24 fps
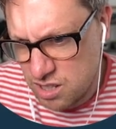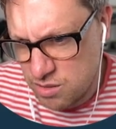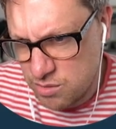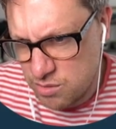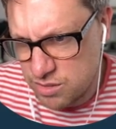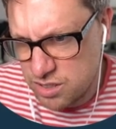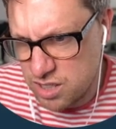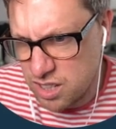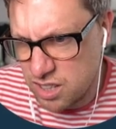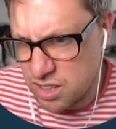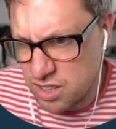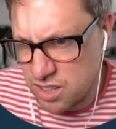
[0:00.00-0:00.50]

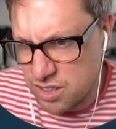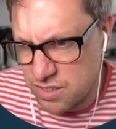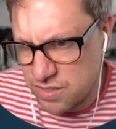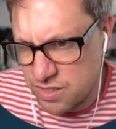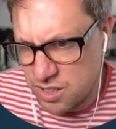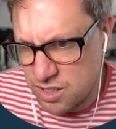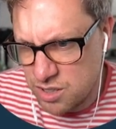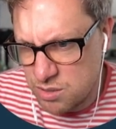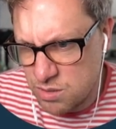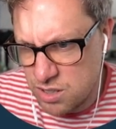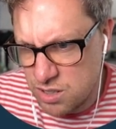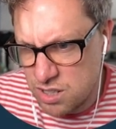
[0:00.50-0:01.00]
take this
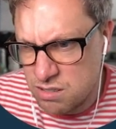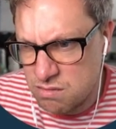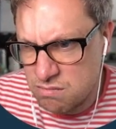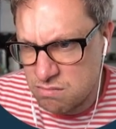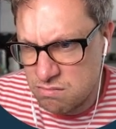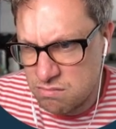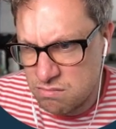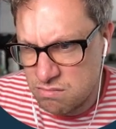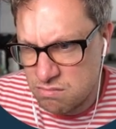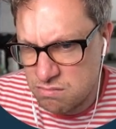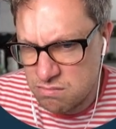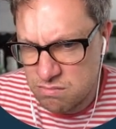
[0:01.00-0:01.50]
first one.
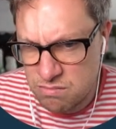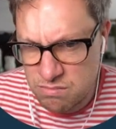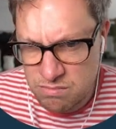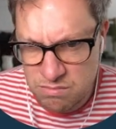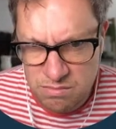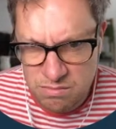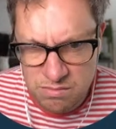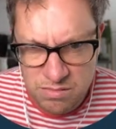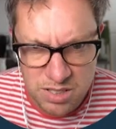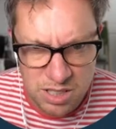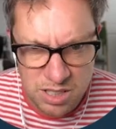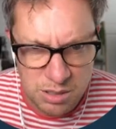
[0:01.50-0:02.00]

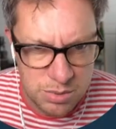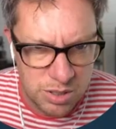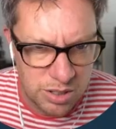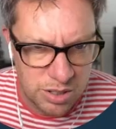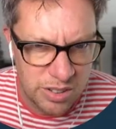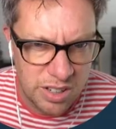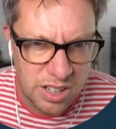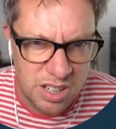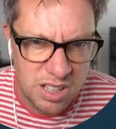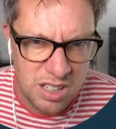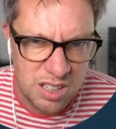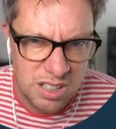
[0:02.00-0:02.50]
Seems
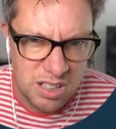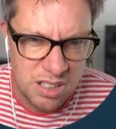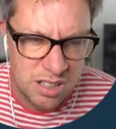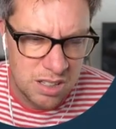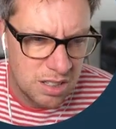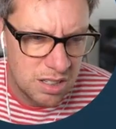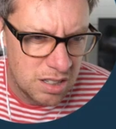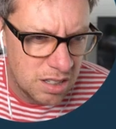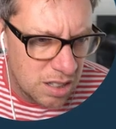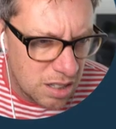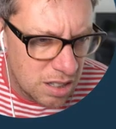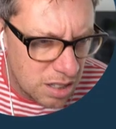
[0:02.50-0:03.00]
okay.
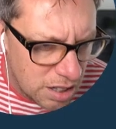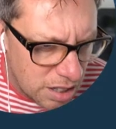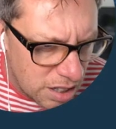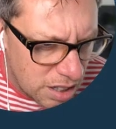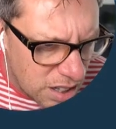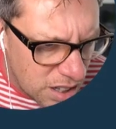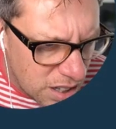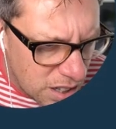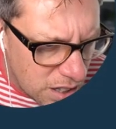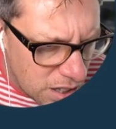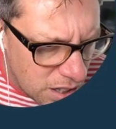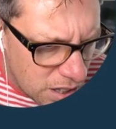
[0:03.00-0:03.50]

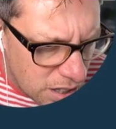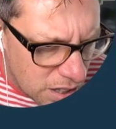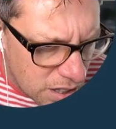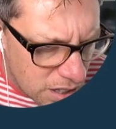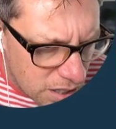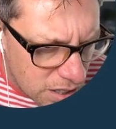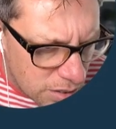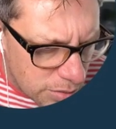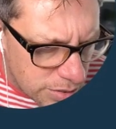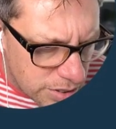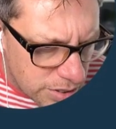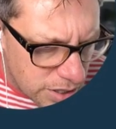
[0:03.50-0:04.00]

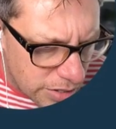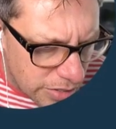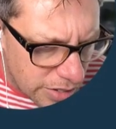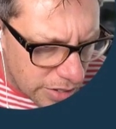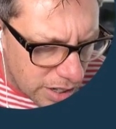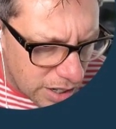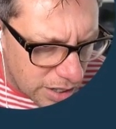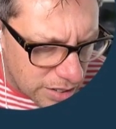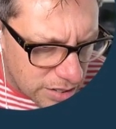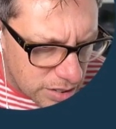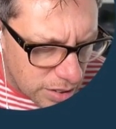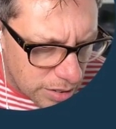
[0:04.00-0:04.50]
We generate
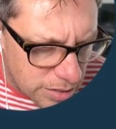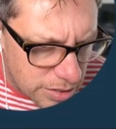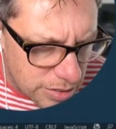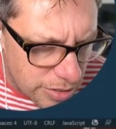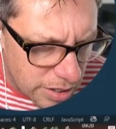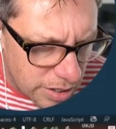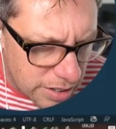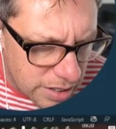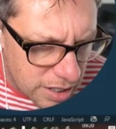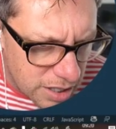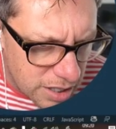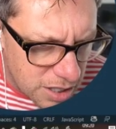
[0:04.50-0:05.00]
lines of code to
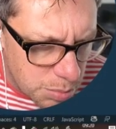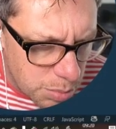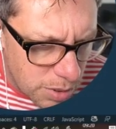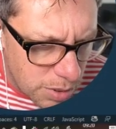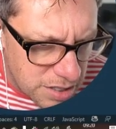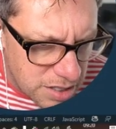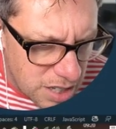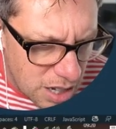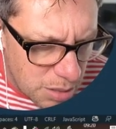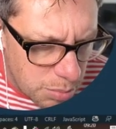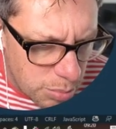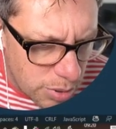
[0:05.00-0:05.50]
create the
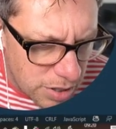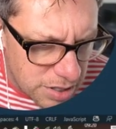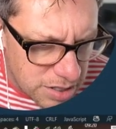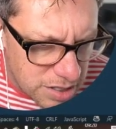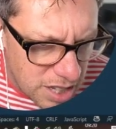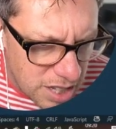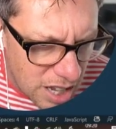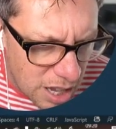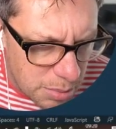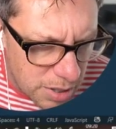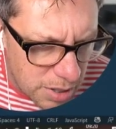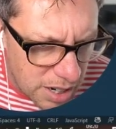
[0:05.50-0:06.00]
express app. Press
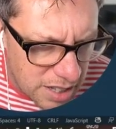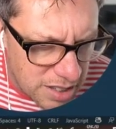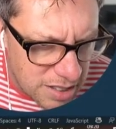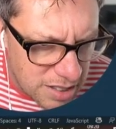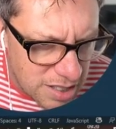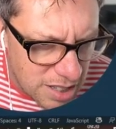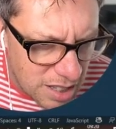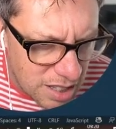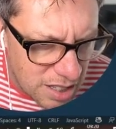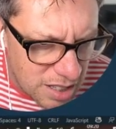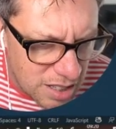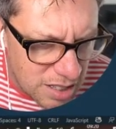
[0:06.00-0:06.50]
tab and
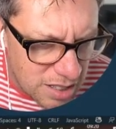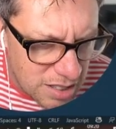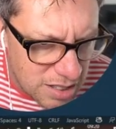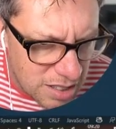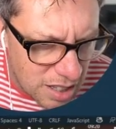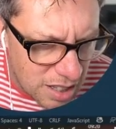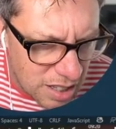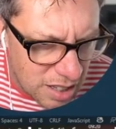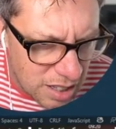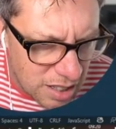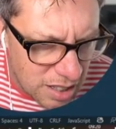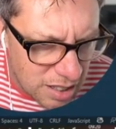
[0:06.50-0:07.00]
enter to
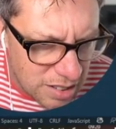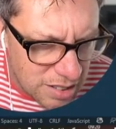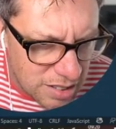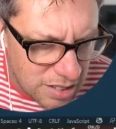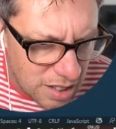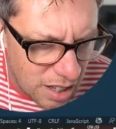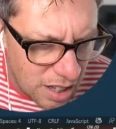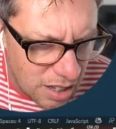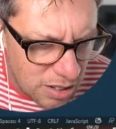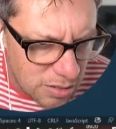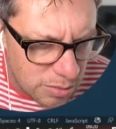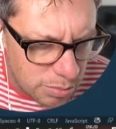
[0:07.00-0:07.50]

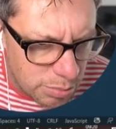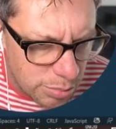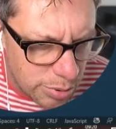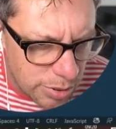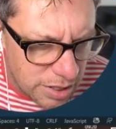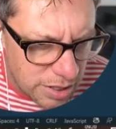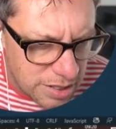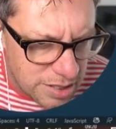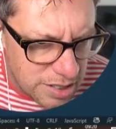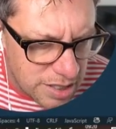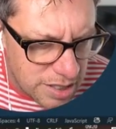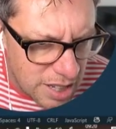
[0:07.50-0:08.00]

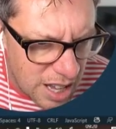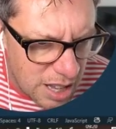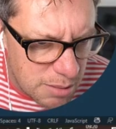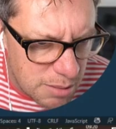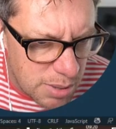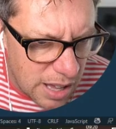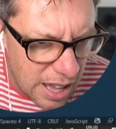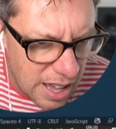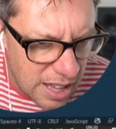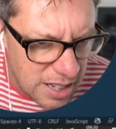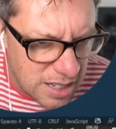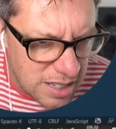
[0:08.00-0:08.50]
press tab
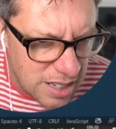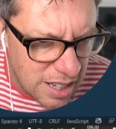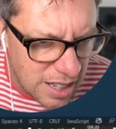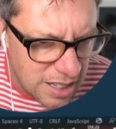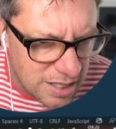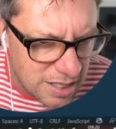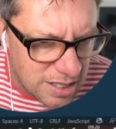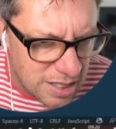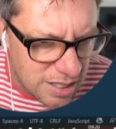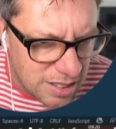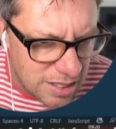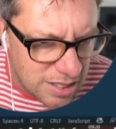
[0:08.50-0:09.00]
and
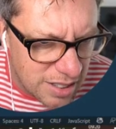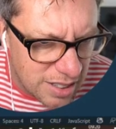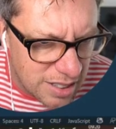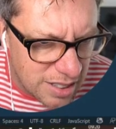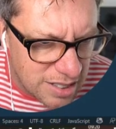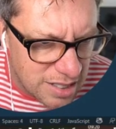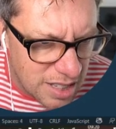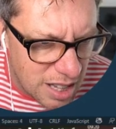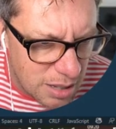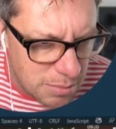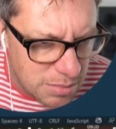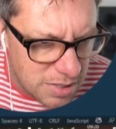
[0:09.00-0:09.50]
enter to
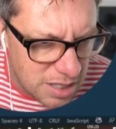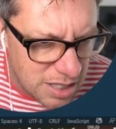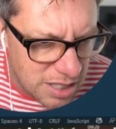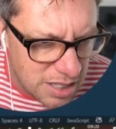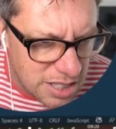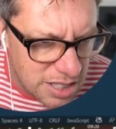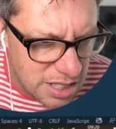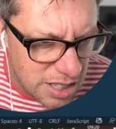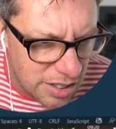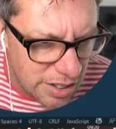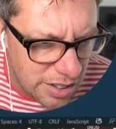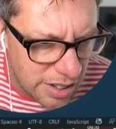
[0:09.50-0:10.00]
accept
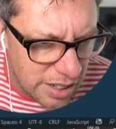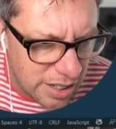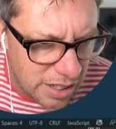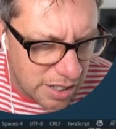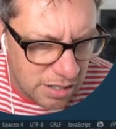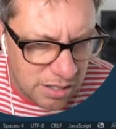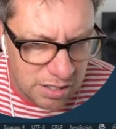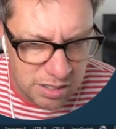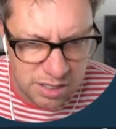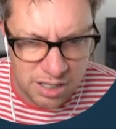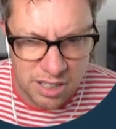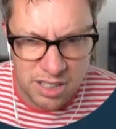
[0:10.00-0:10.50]
each line.
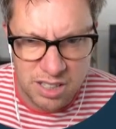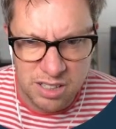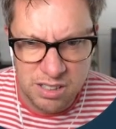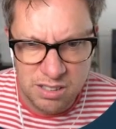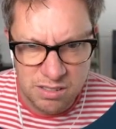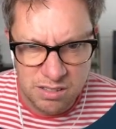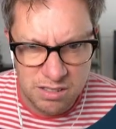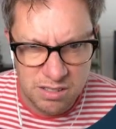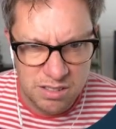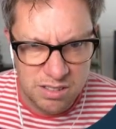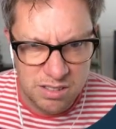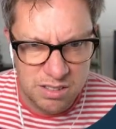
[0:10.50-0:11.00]
Okay,
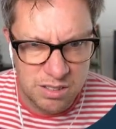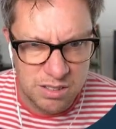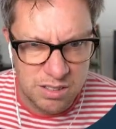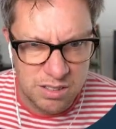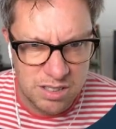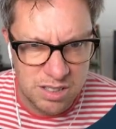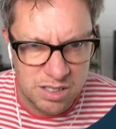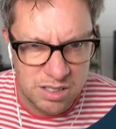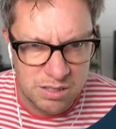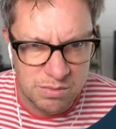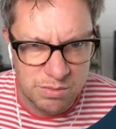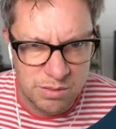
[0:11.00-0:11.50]
so it
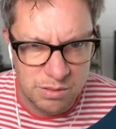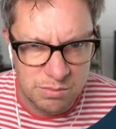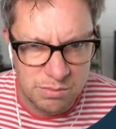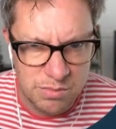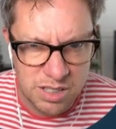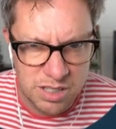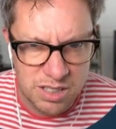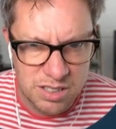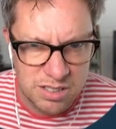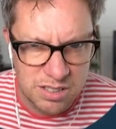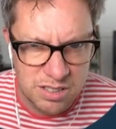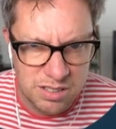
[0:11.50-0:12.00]
did want
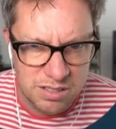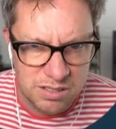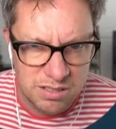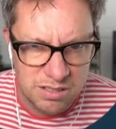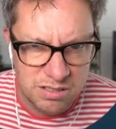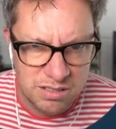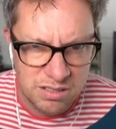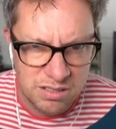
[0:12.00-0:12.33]
me to